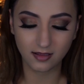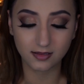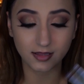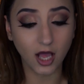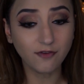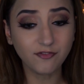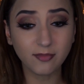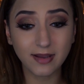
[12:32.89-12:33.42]

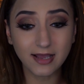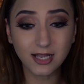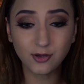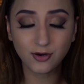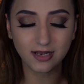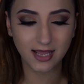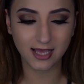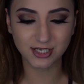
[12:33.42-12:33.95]
Now for my
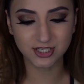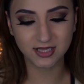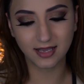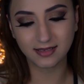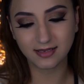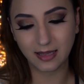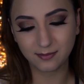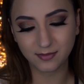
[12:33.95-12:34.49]
lower lash
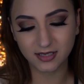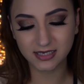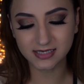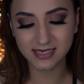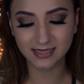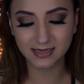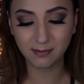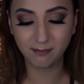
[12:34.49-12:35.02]
line, I'm gonna
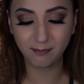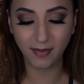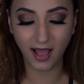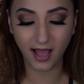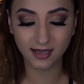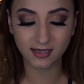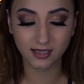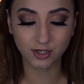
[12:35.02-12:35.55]
take the
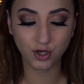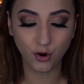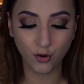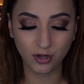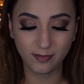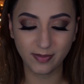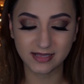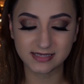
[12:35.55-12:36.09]
Pack
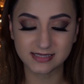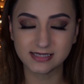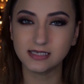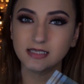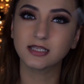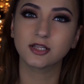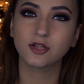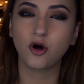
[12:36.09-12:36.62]
Kohl pencil,
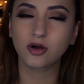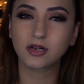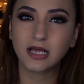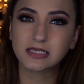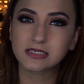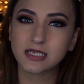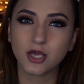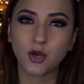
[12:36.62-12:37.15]
the long
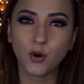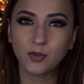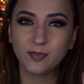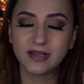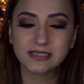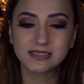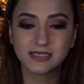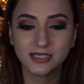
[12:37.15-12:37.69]
lasting Kohl
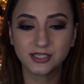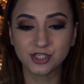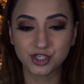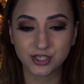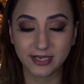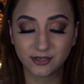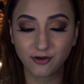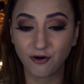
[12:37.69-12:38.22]
pencil in the
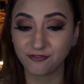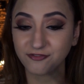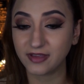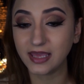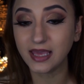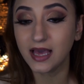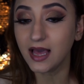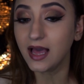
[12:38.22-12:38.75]
shade
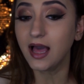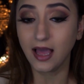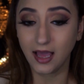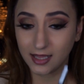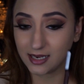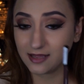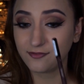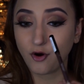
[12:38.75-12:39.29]
Coffee,
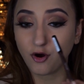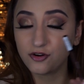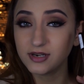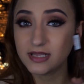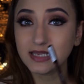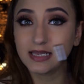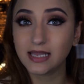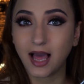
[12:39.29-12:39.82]
and I've
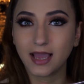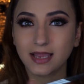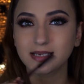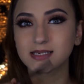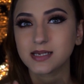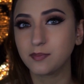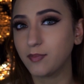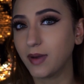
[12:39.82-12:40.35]
already
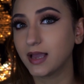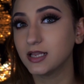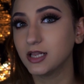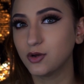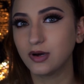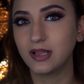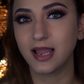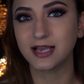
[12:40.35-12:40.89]
lined my
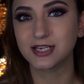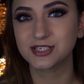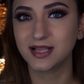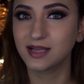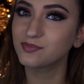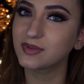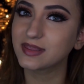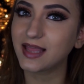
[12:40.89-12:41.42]
lower lash
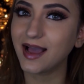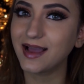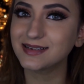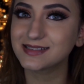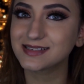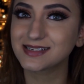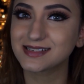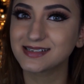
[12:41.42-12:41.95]
line with
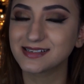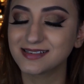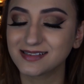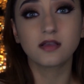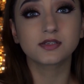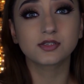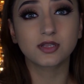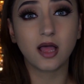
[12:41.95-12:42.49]
that.
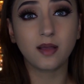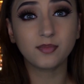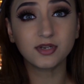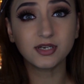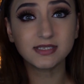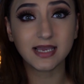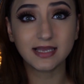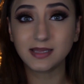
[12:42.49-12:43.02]
So now I'm
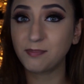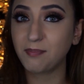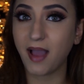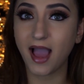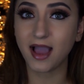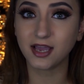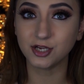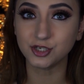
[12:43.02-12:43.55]
going to take the
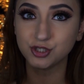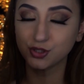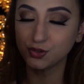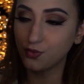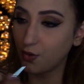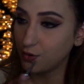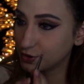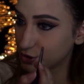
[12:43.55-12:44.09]
Pack
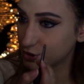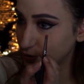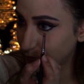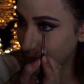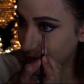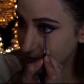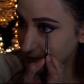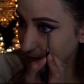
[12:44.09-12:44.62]
202
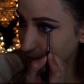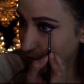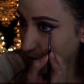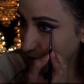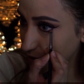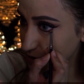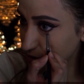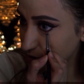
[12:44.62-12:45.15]
pencil
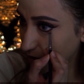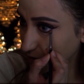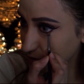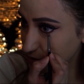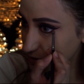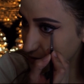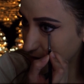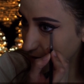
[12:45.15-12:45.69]
brush and
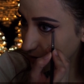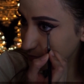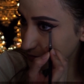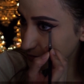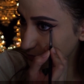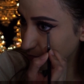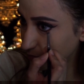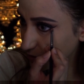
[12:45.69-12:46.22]
just help
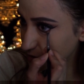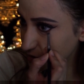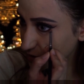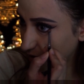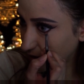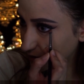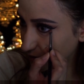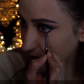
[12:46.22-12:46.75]
smudge
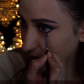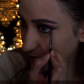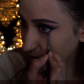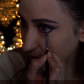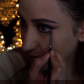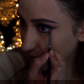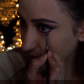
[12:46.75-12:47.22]
that in.